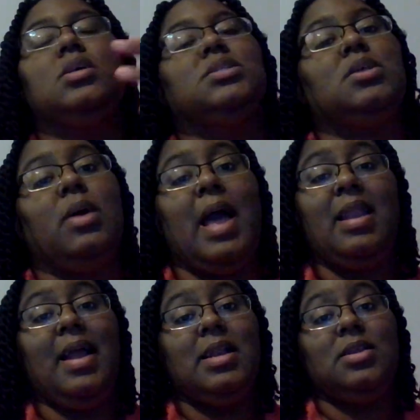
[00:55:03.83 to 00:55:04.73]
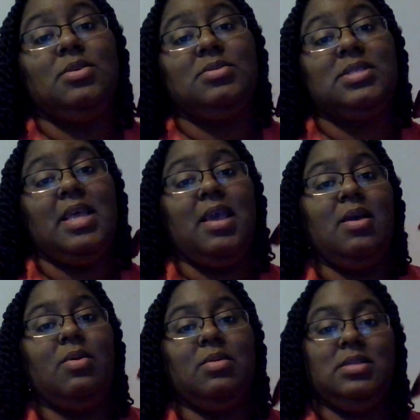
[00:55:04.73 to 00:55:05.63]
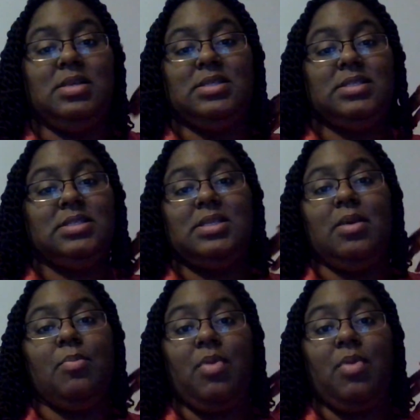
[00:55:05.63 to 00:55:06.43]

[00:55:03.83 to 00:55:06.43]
So I like to use that on this